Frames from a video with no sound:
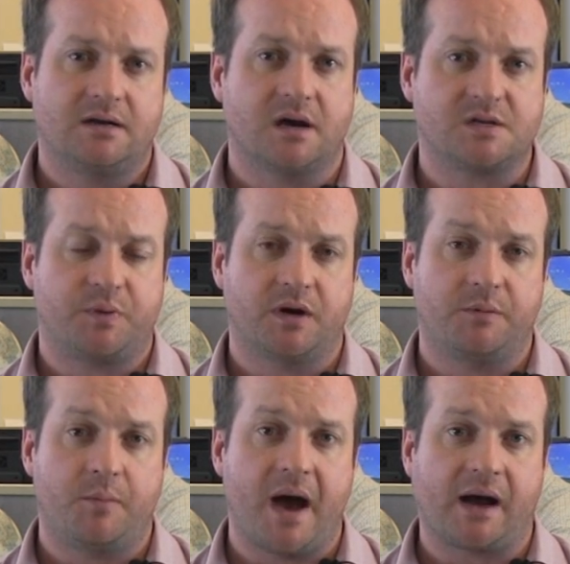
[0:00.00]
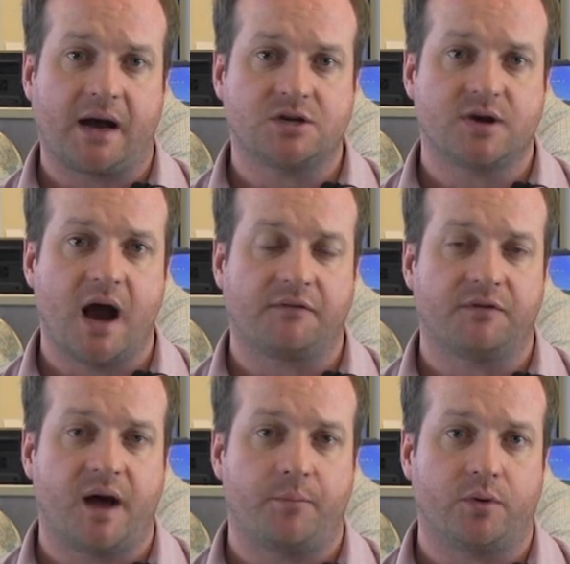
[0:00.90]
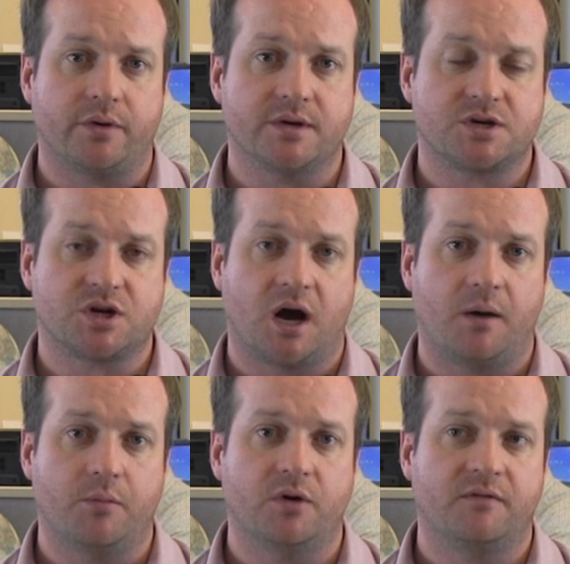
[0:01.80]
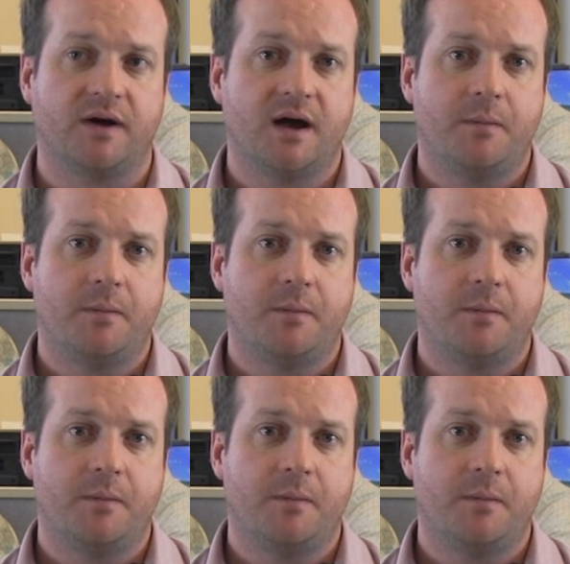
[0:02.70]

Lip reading: does appear to be back on track for that bullish move